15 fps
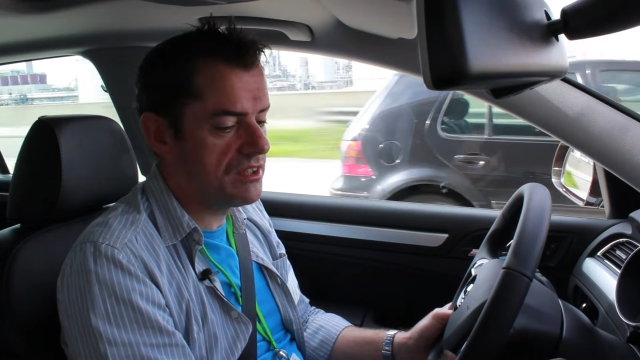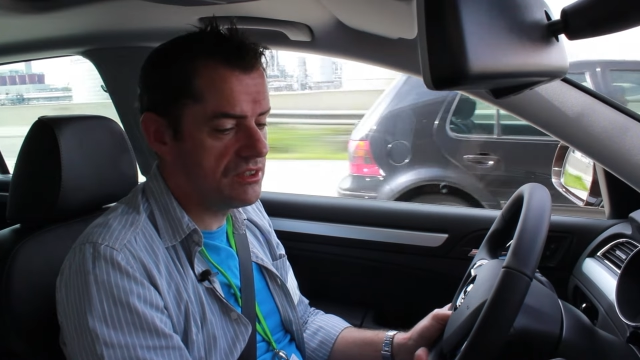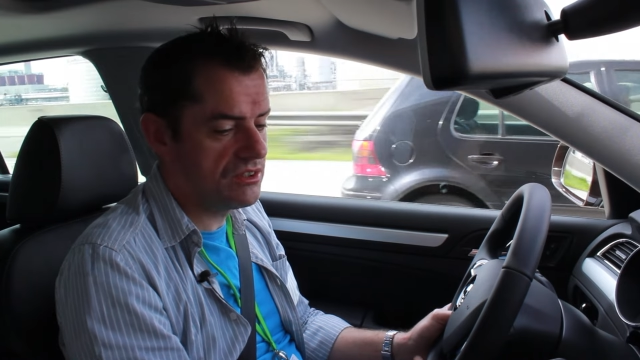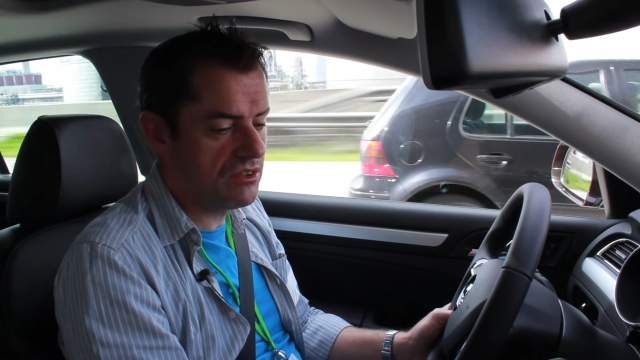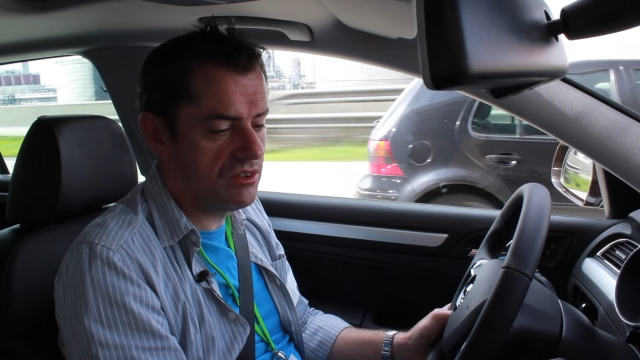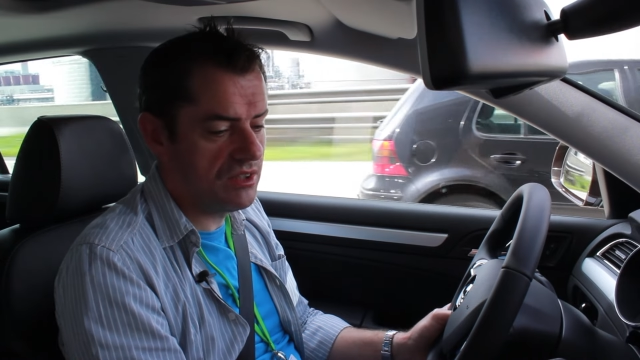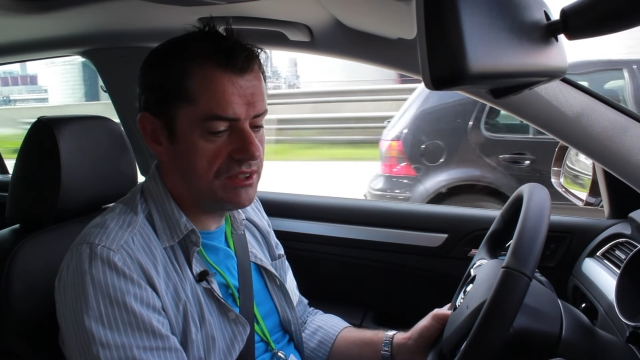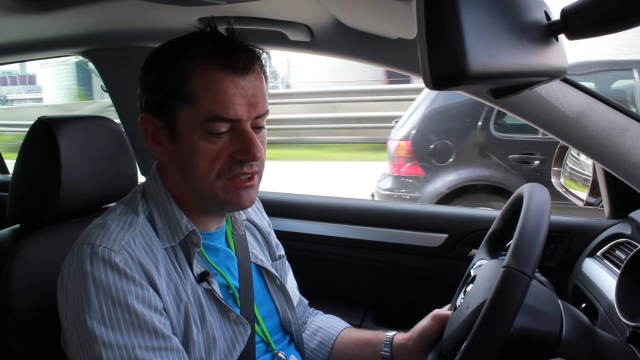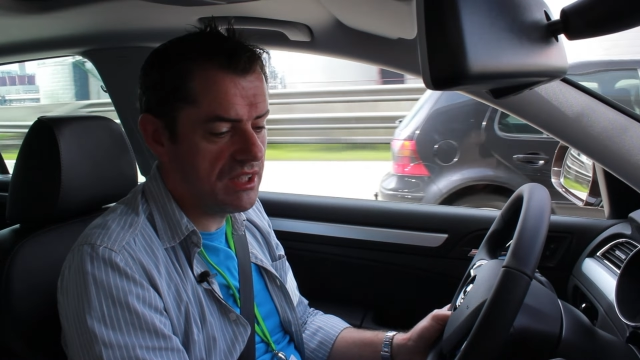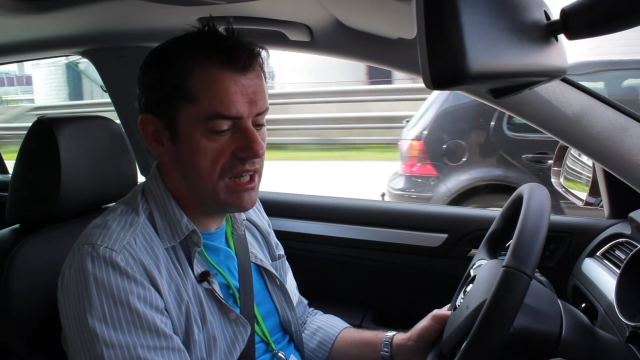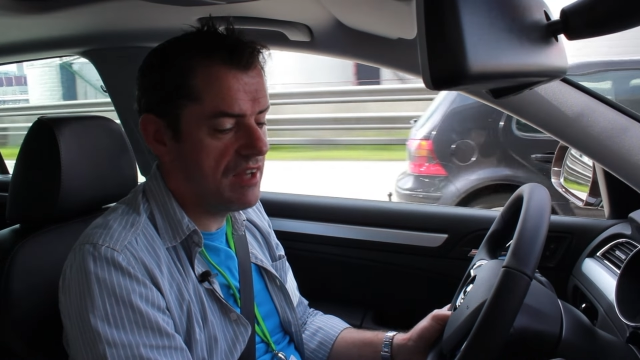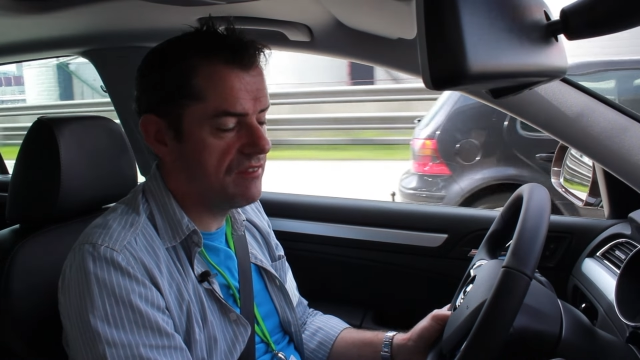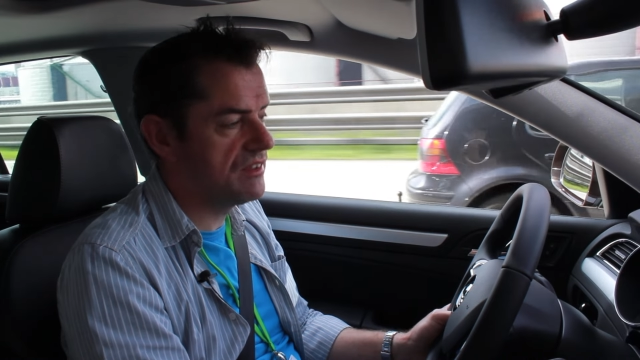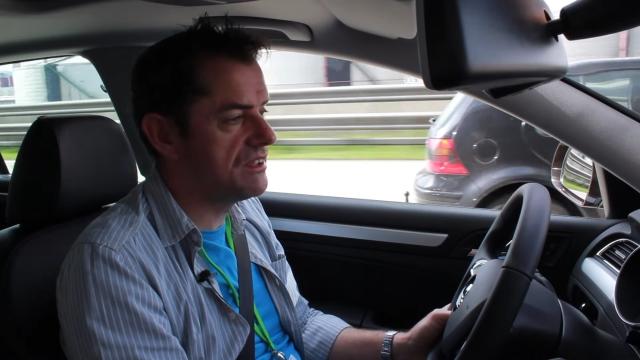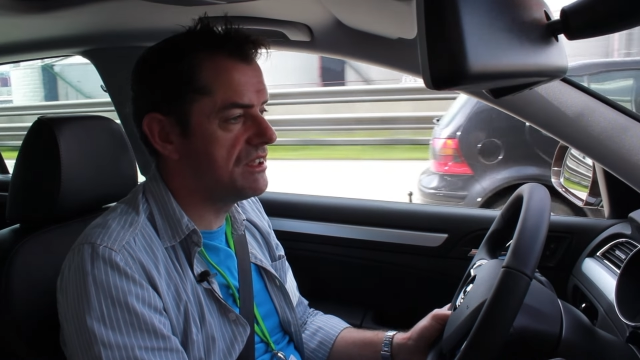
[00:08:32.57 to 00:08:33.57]
so I still
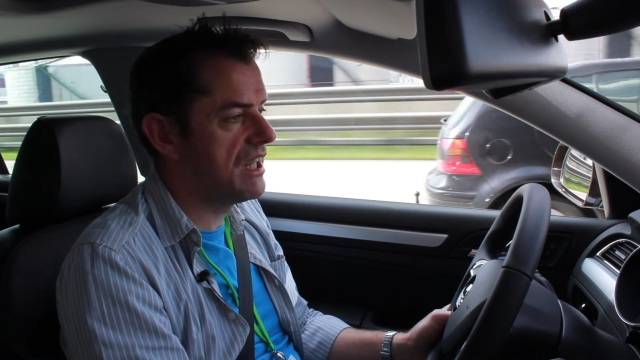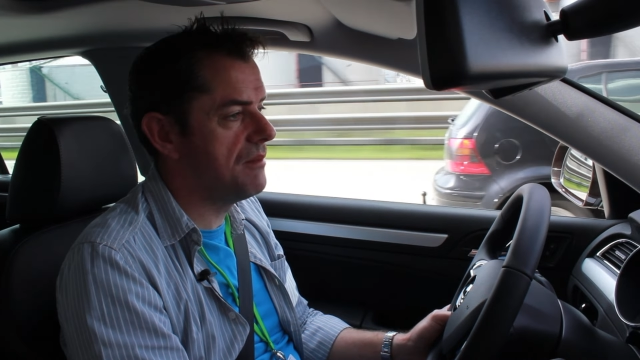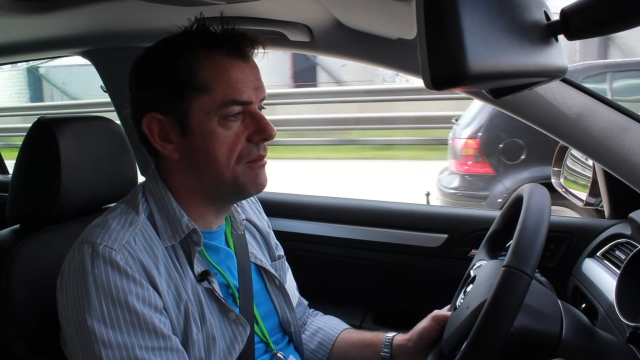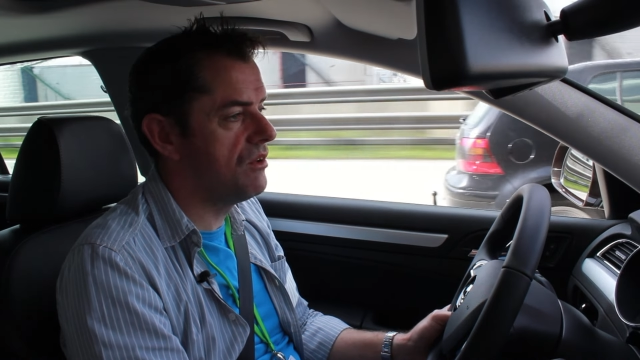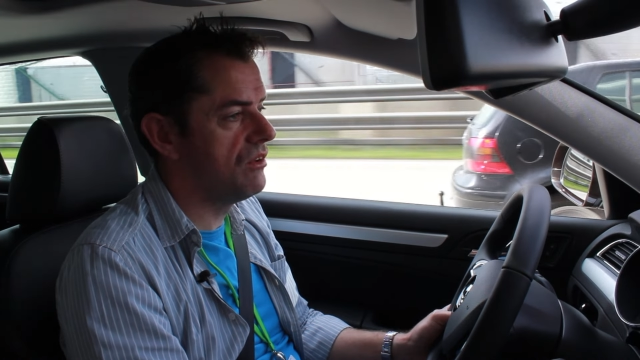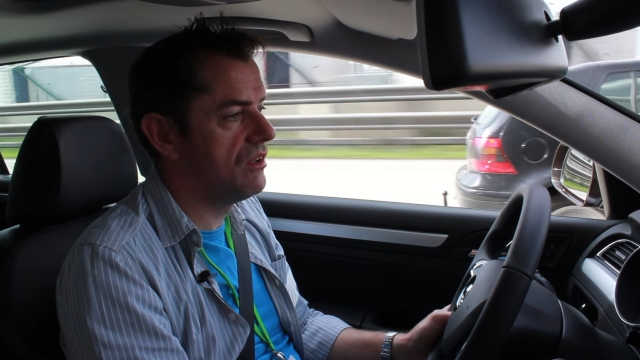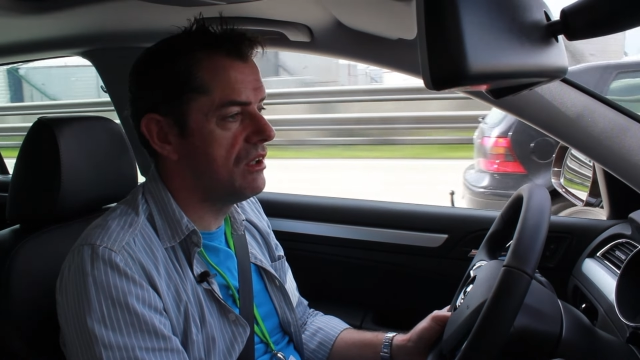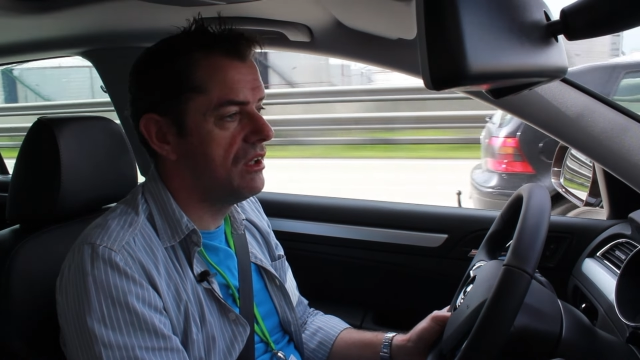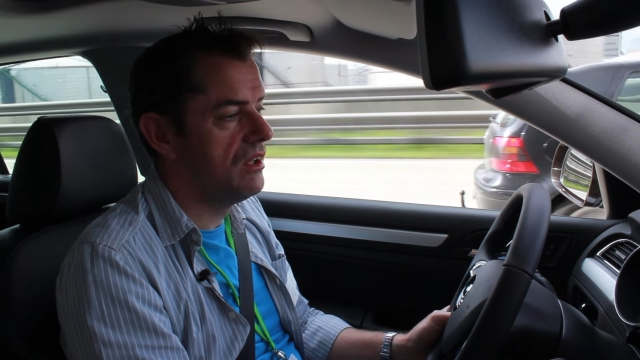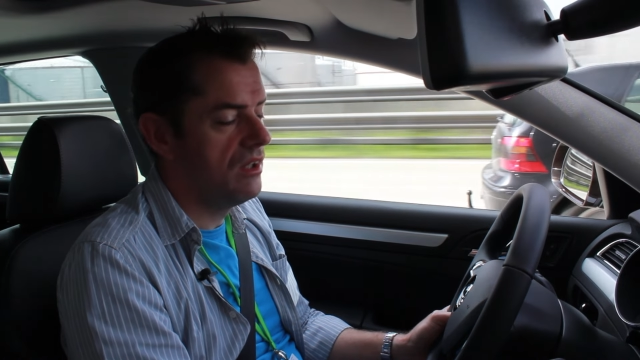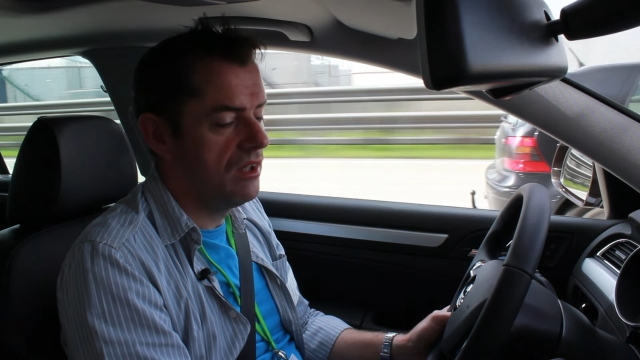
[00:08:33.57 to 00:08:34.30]
have the same old